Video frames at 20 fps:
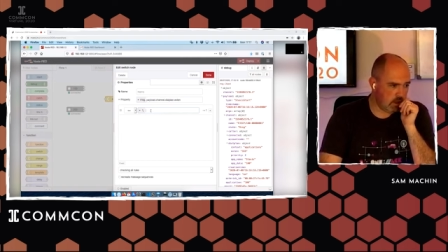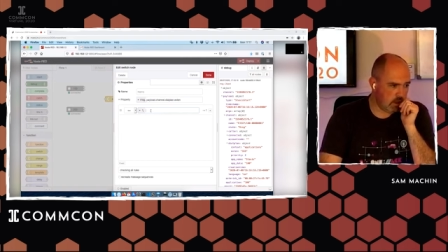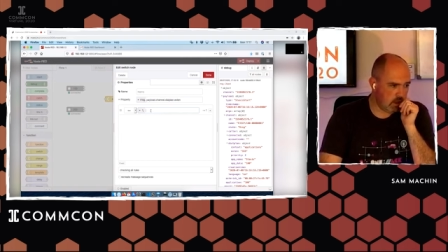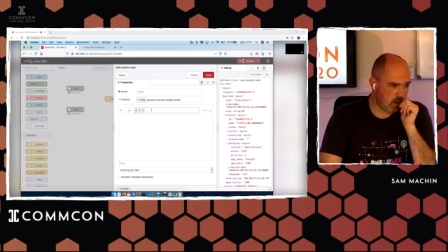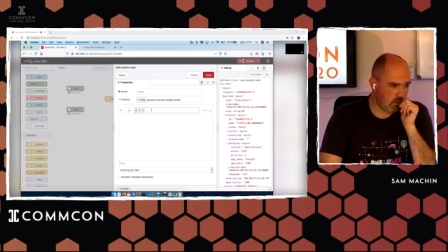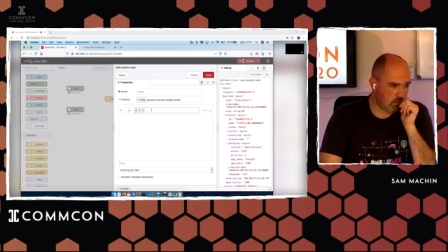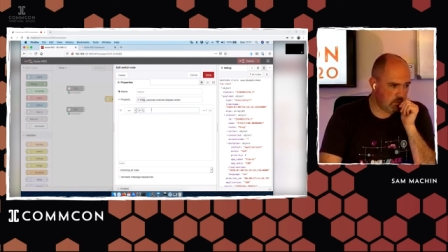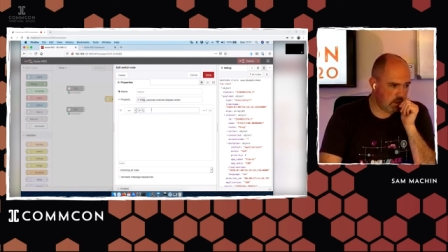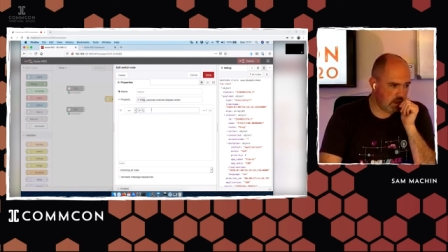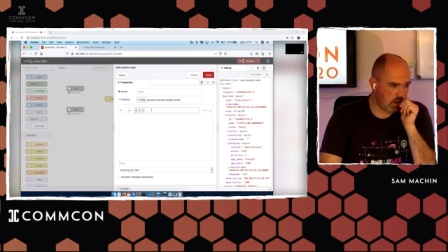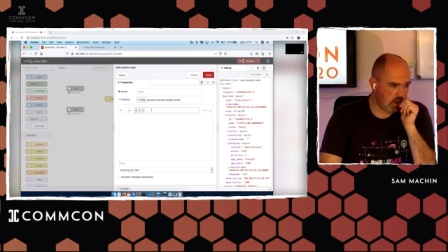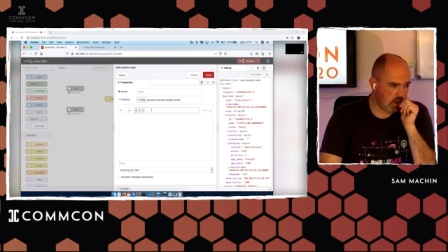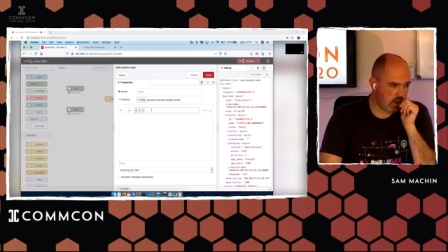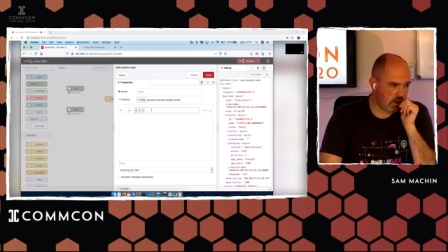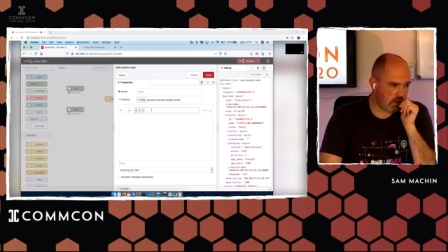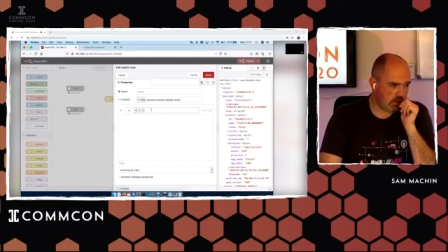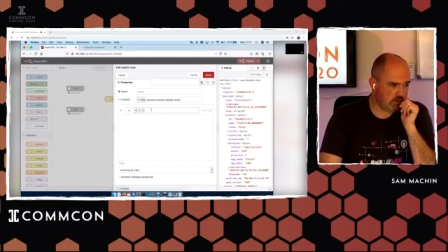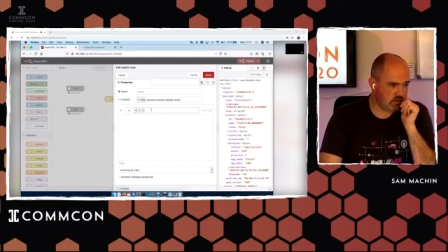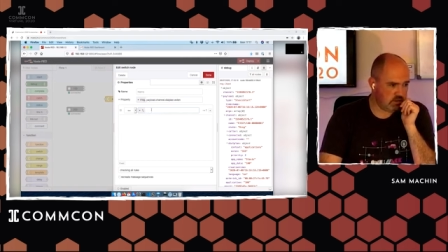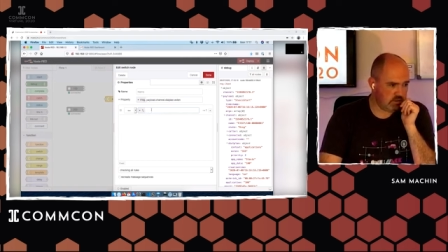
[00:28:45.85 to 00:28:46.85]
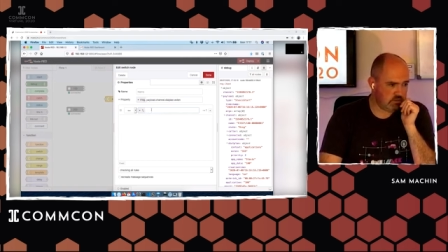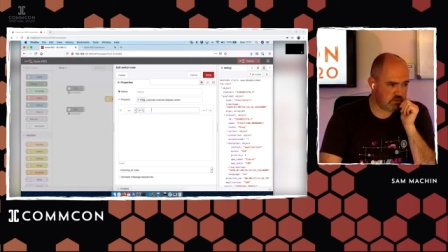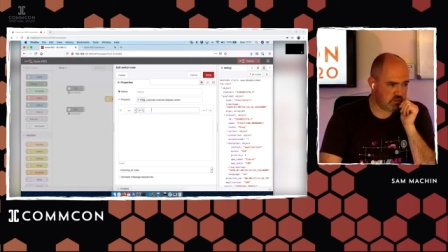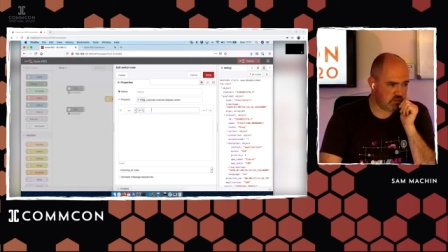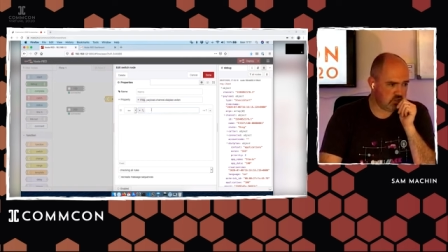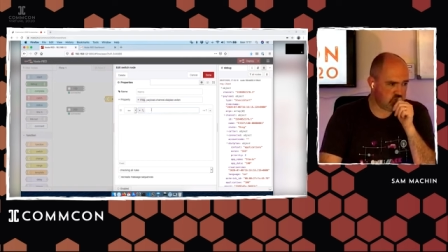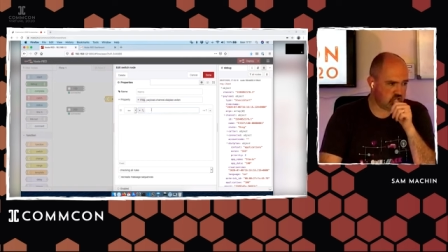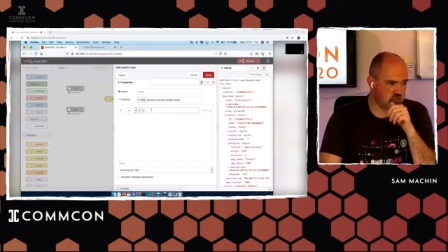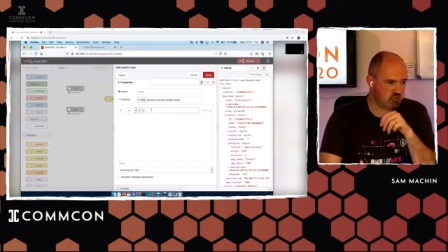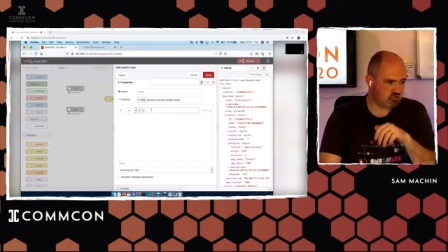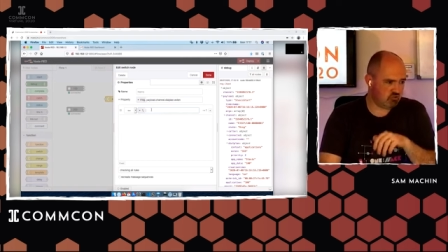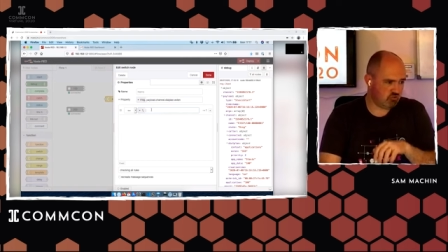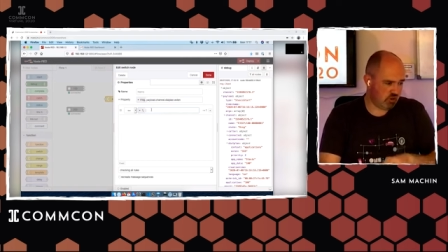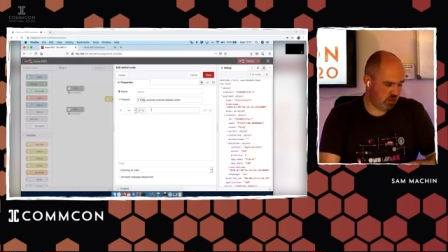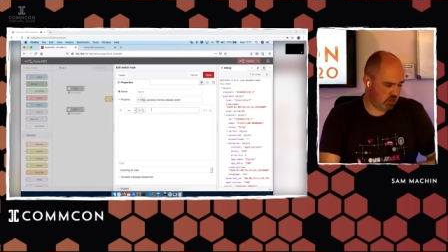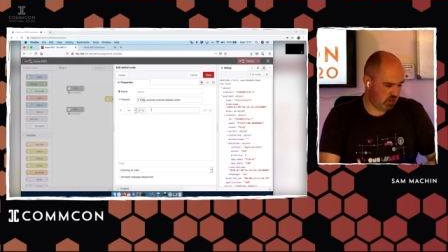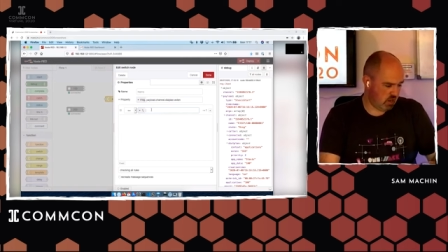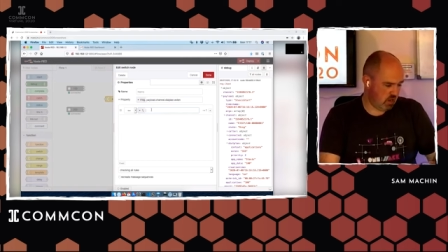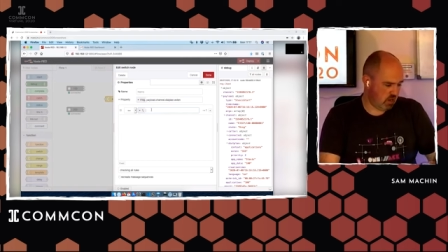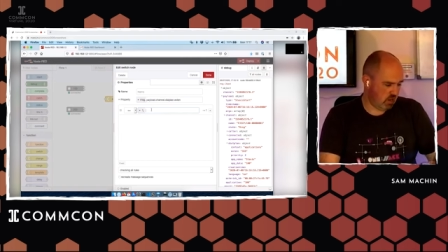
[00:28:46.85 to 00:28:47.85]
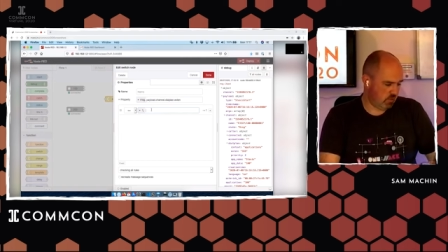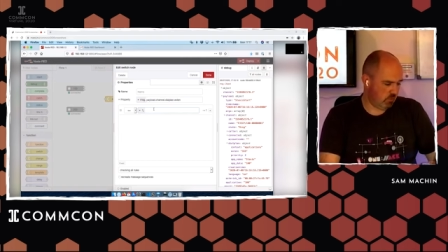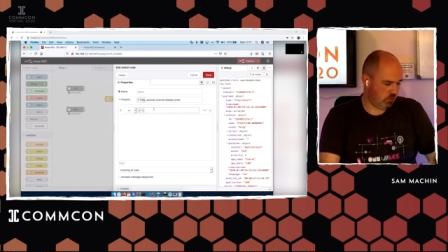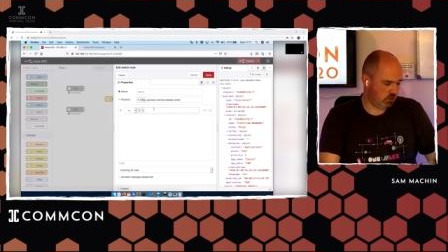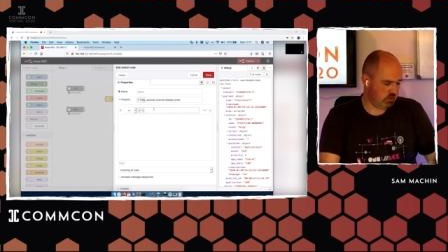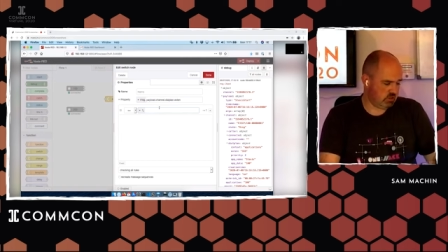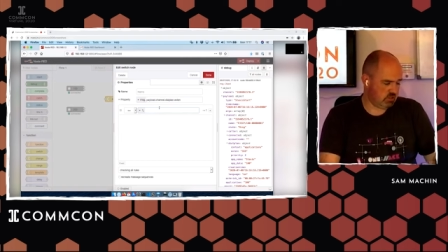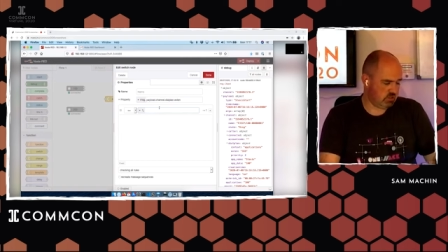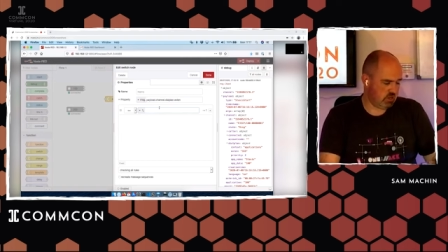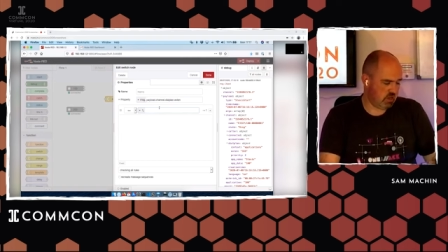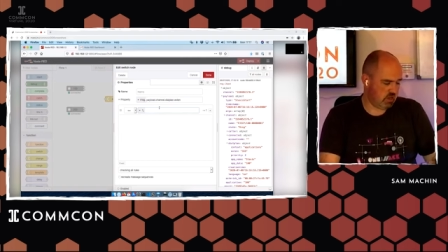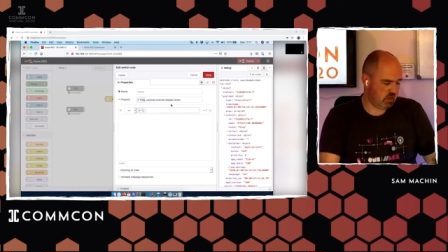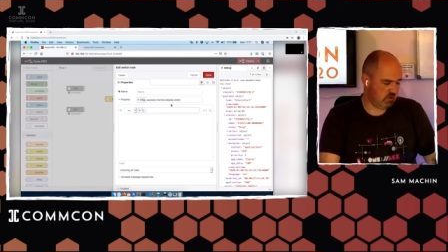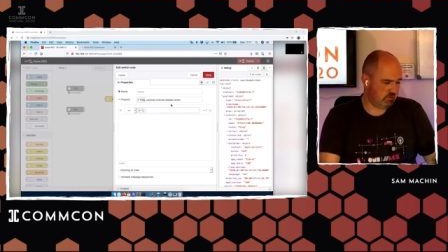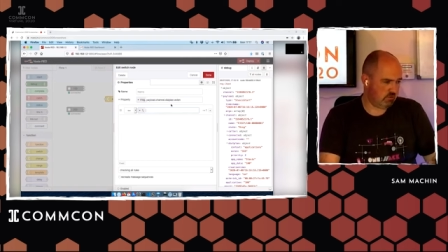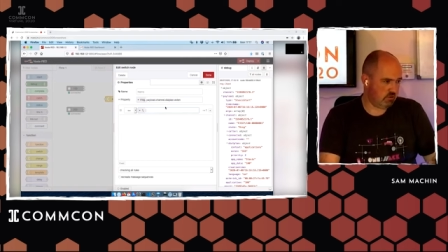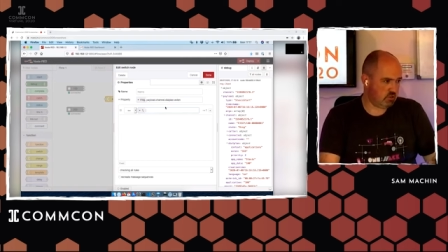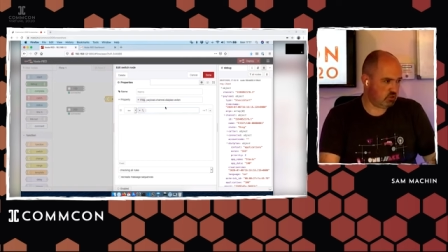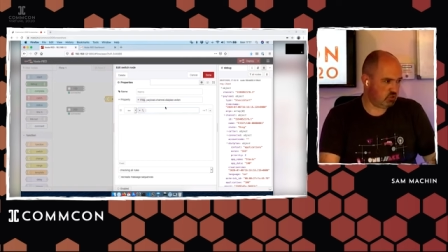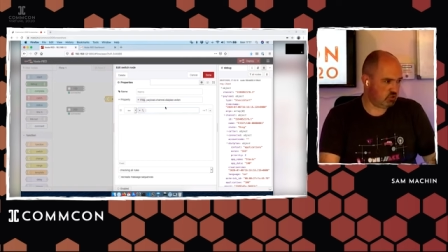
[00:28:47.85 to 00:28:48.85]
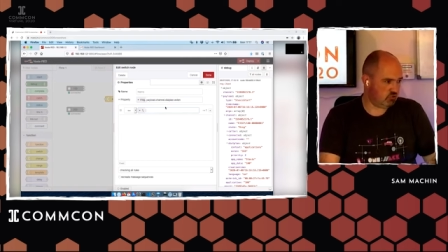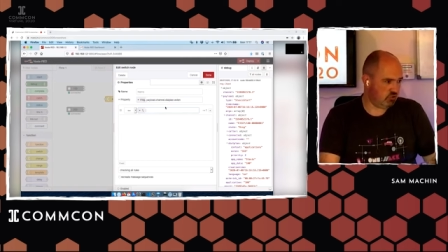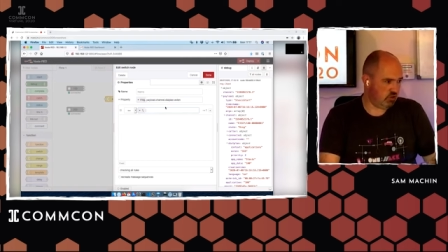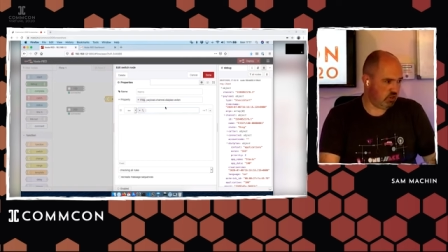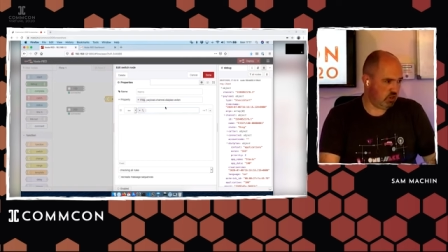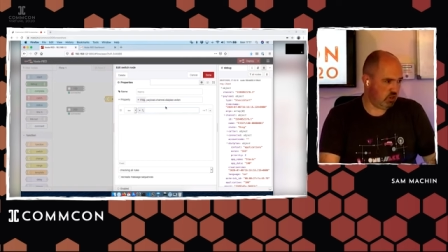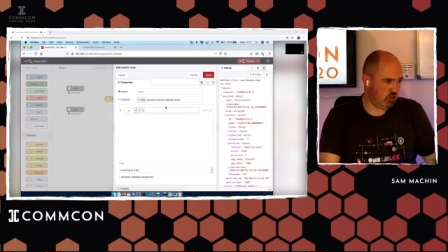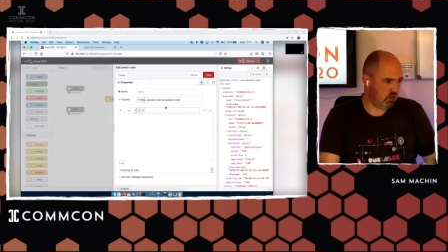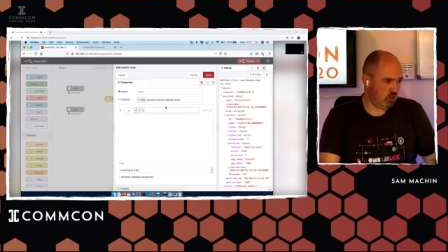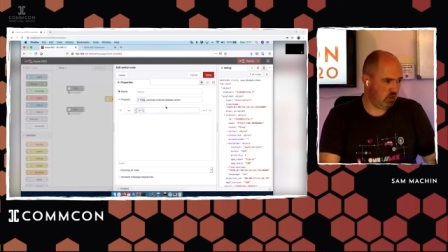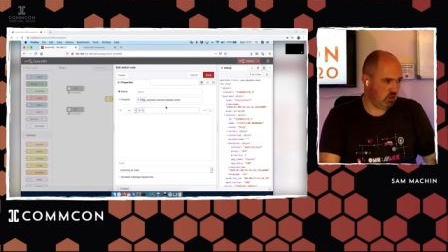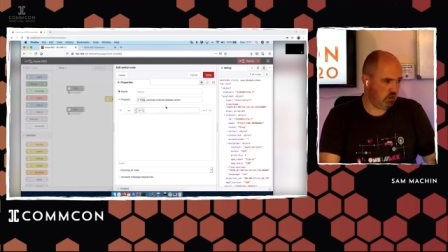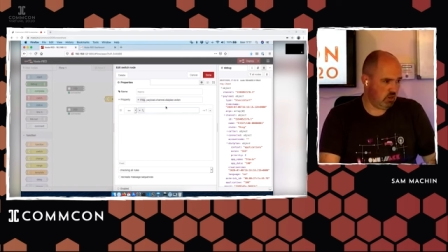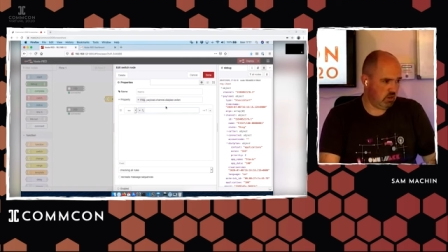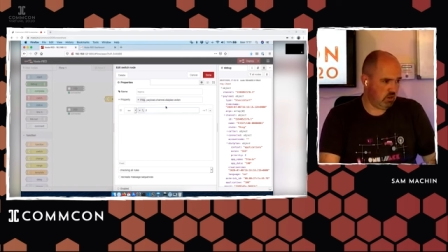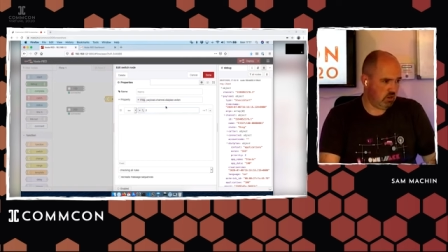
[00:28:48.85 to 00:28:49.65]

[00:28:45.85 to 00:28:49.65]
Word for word: And it's a string, and we're going to say if the string